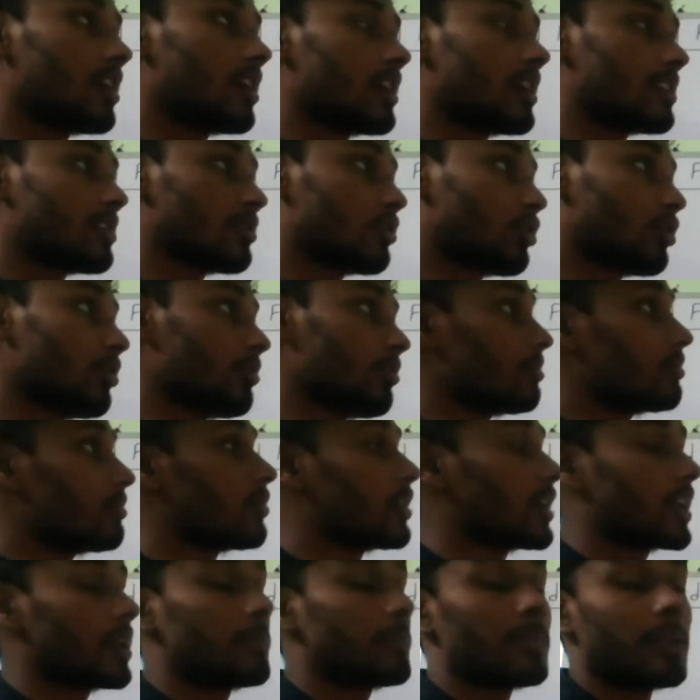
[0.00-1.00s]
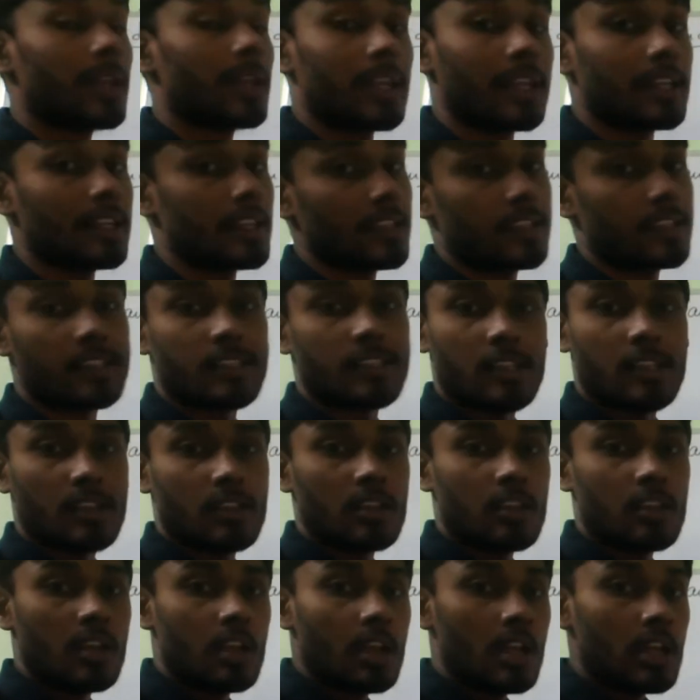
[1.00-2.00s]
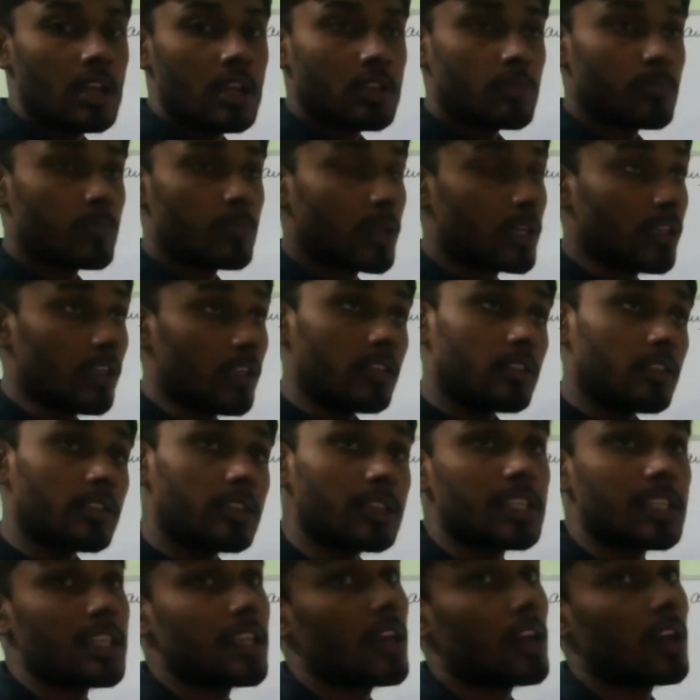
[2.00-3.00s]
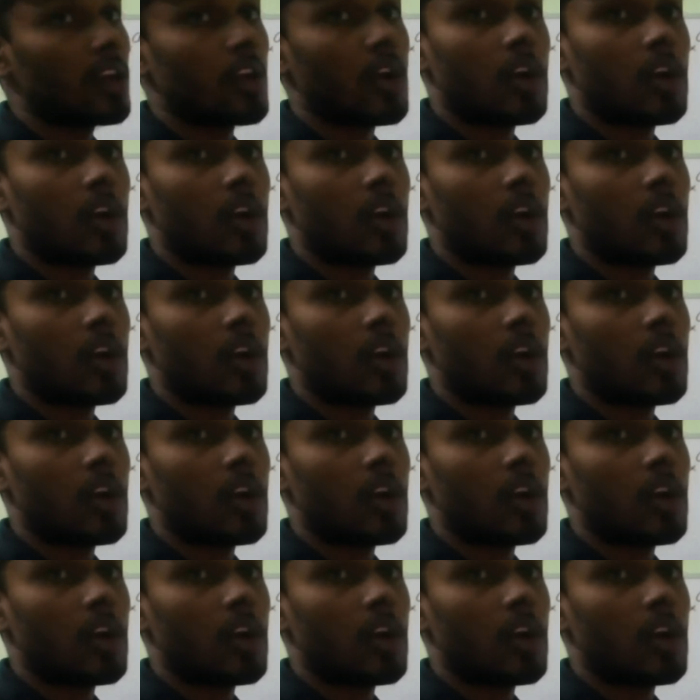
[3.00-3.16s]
ice cube we can break it easily. So, but three are